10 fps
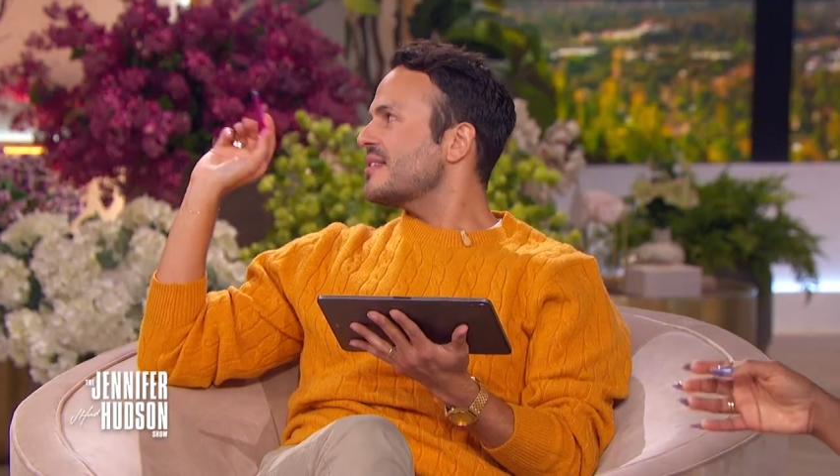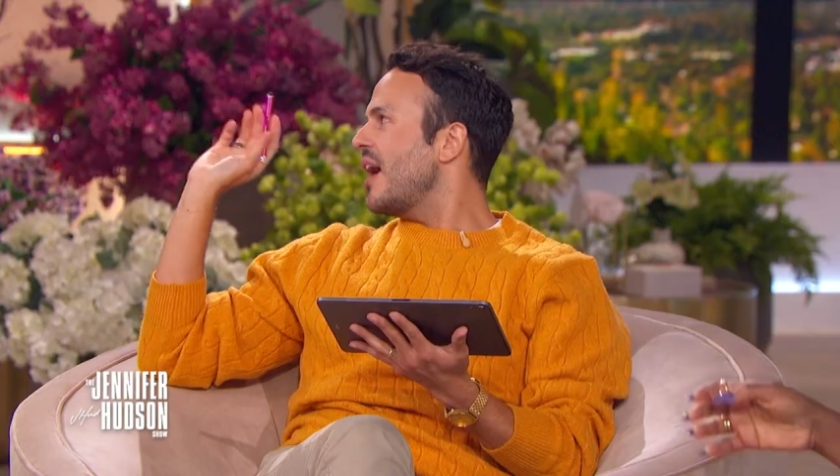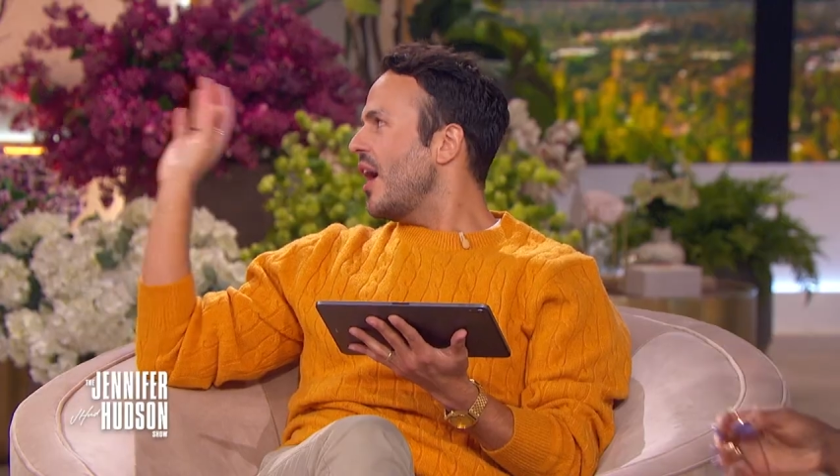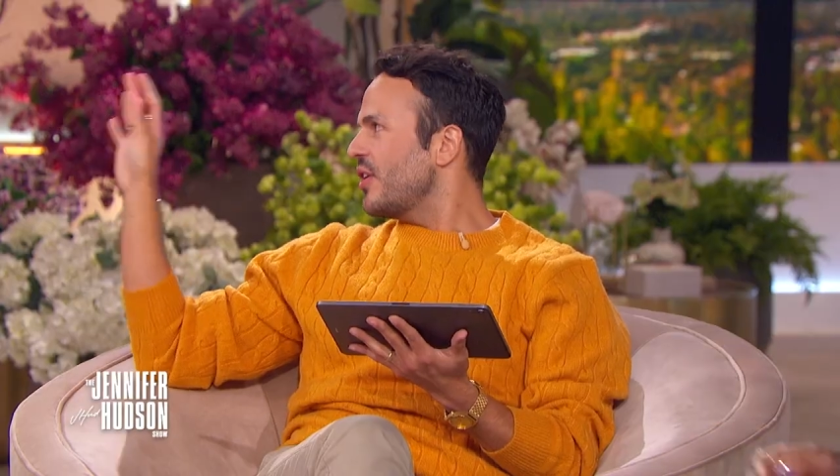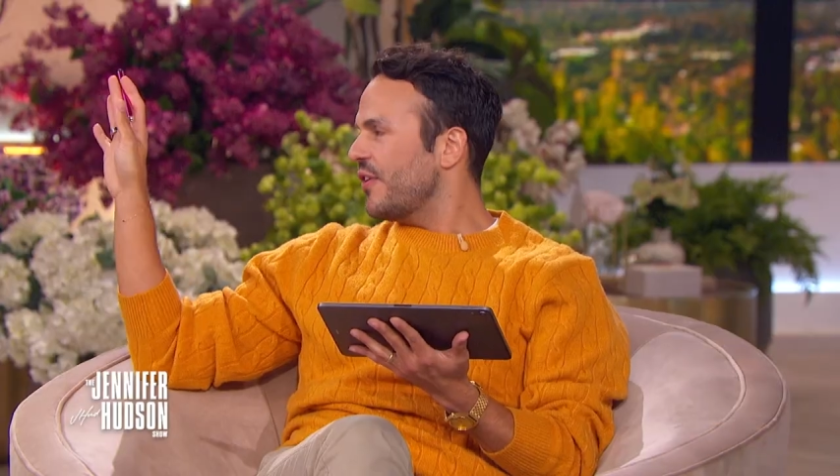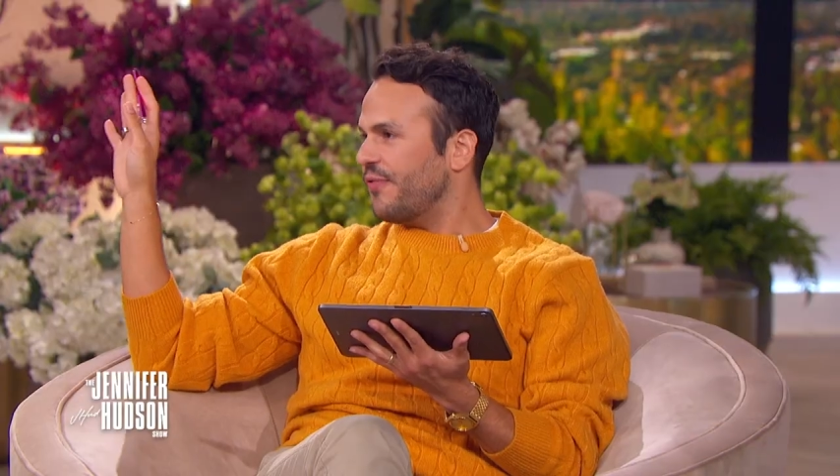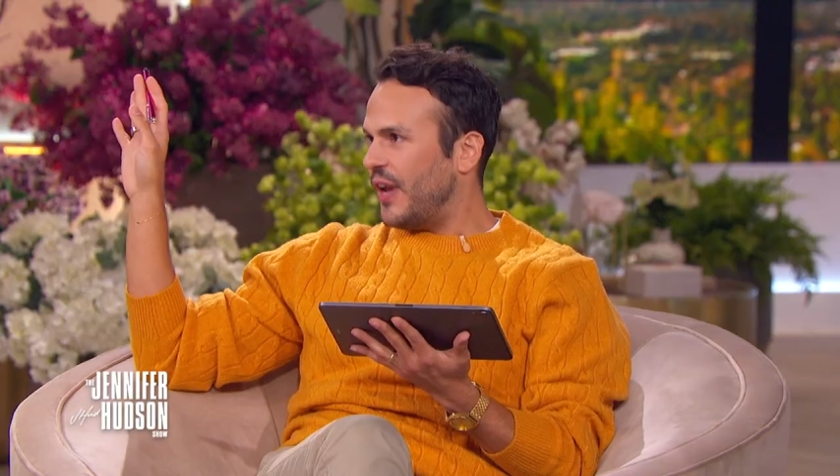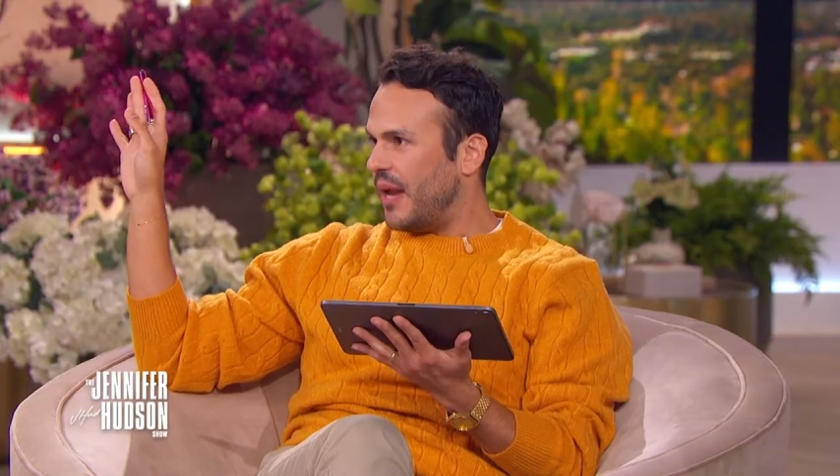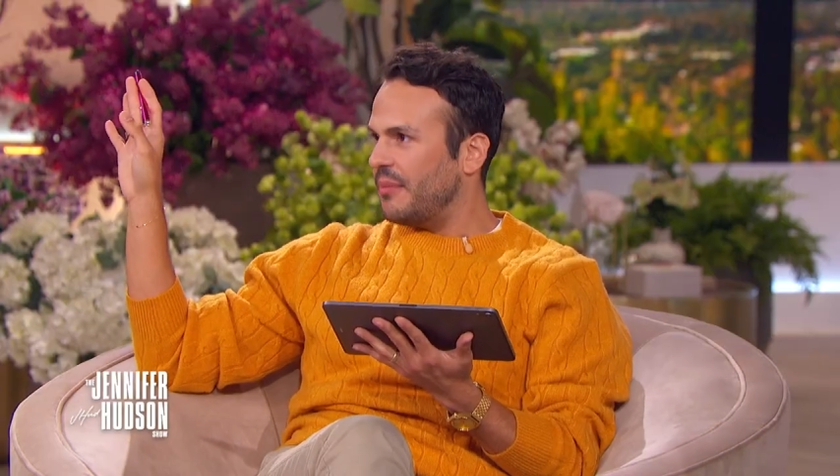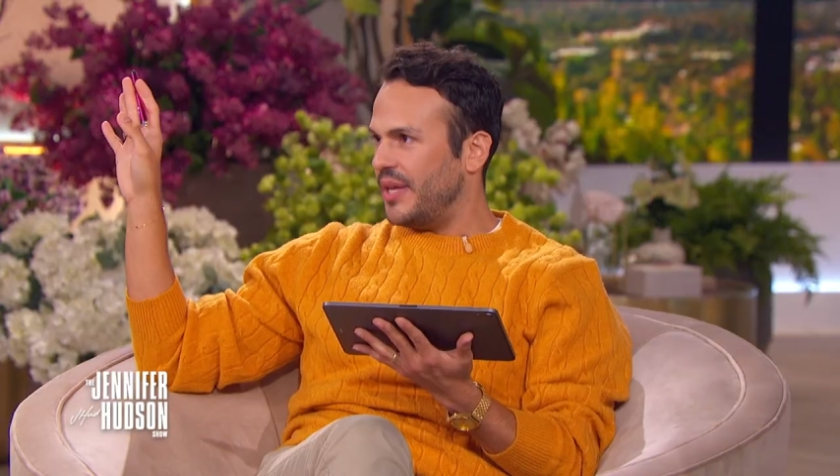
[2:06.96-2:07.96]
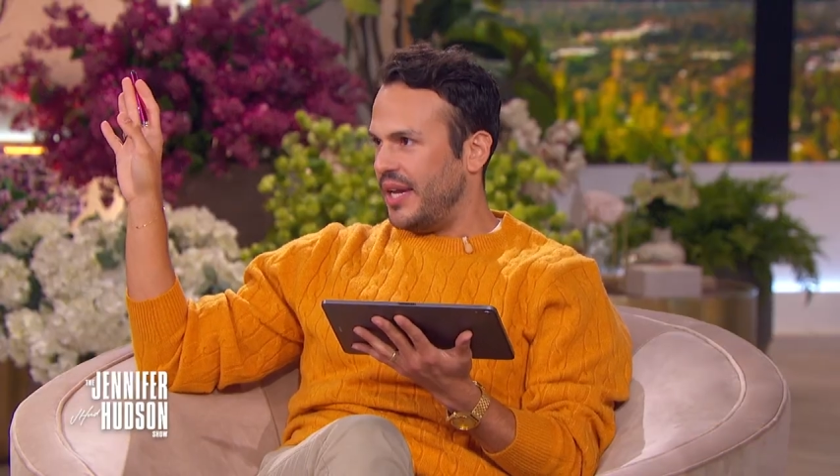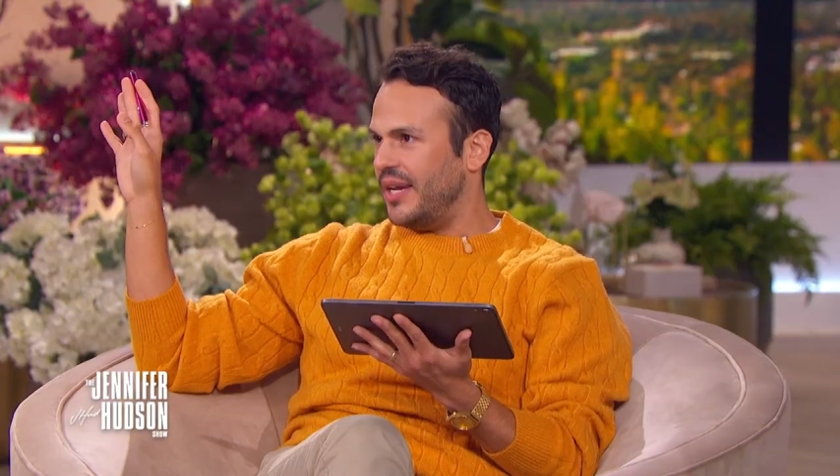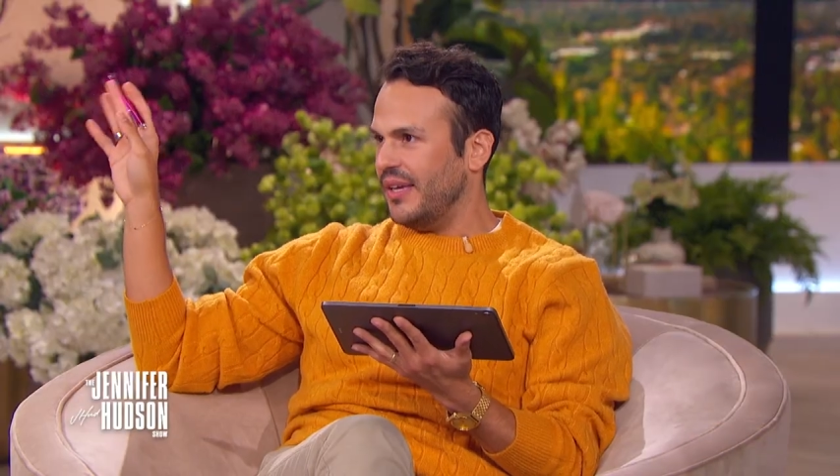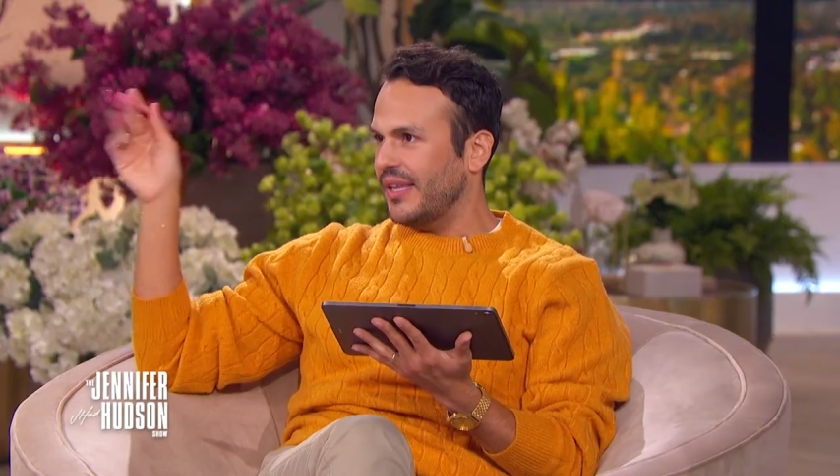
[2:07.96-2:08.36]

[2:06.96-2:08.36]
tell your family.